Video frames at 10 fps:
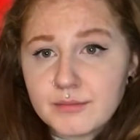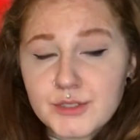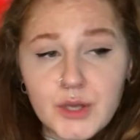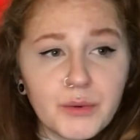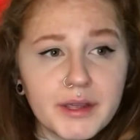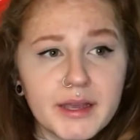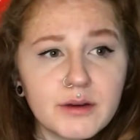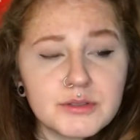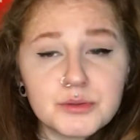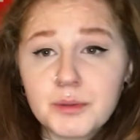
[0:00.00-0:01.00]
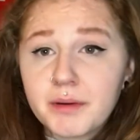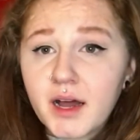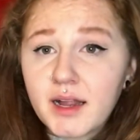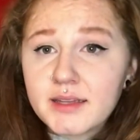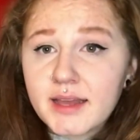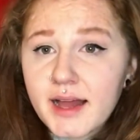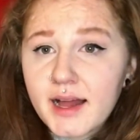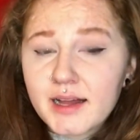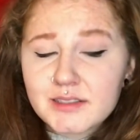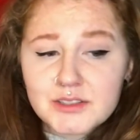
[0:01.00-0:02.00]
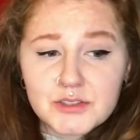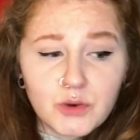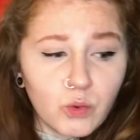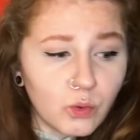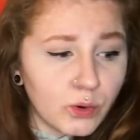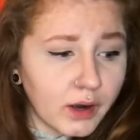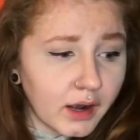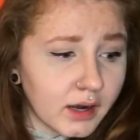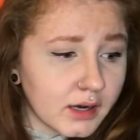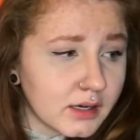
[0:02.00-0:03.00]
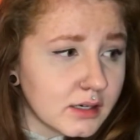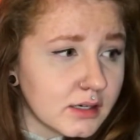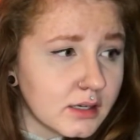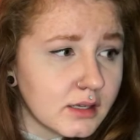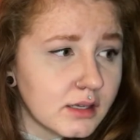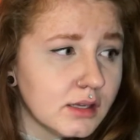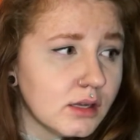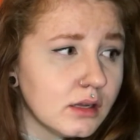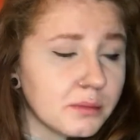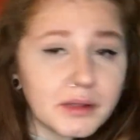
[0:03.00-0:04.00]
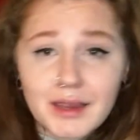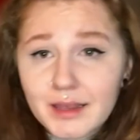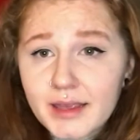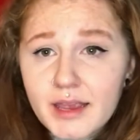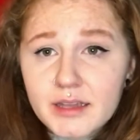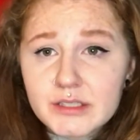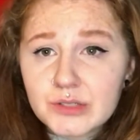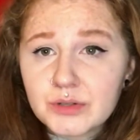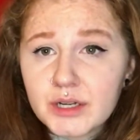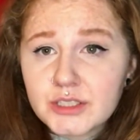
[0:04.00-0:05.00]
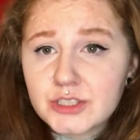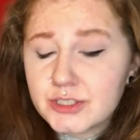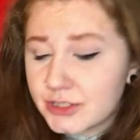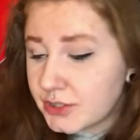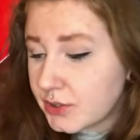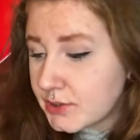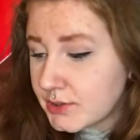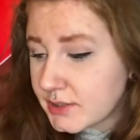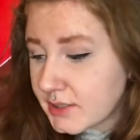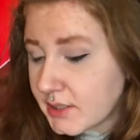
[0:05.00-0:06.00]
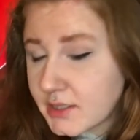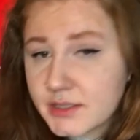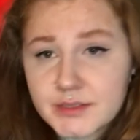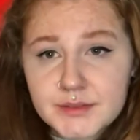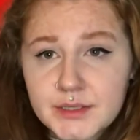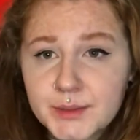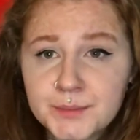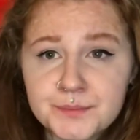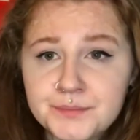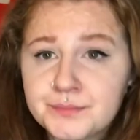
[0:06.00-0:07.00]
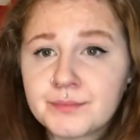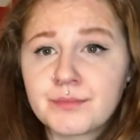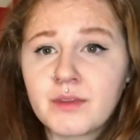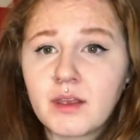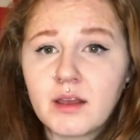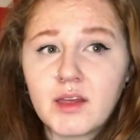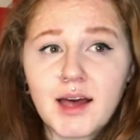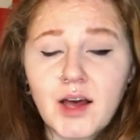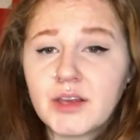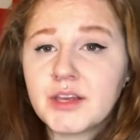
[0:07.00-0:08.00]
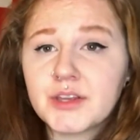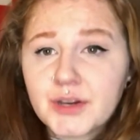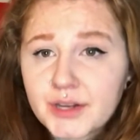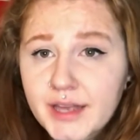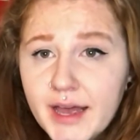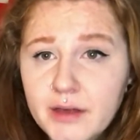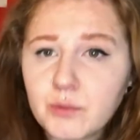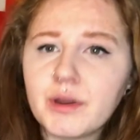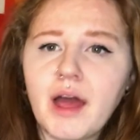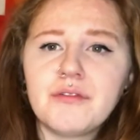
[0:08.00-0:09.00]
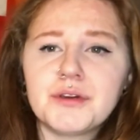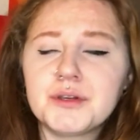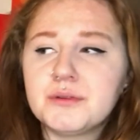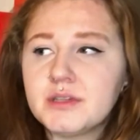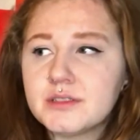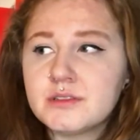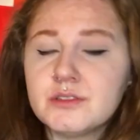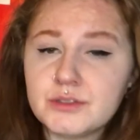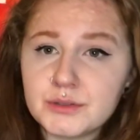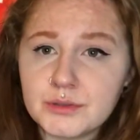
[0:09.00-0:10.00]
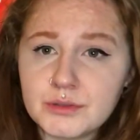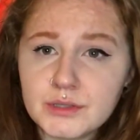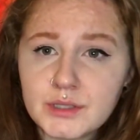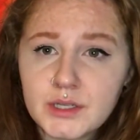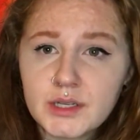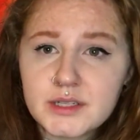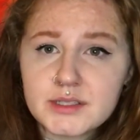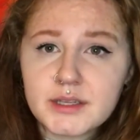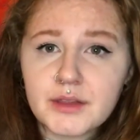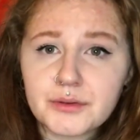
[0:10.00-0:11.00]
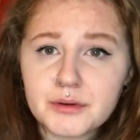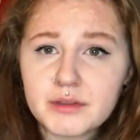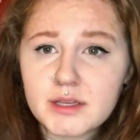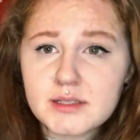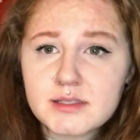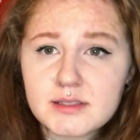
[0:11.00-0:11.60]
zoning out to a podcast or playing Candy Crush or hugging your cat, whatever you need to do to get through this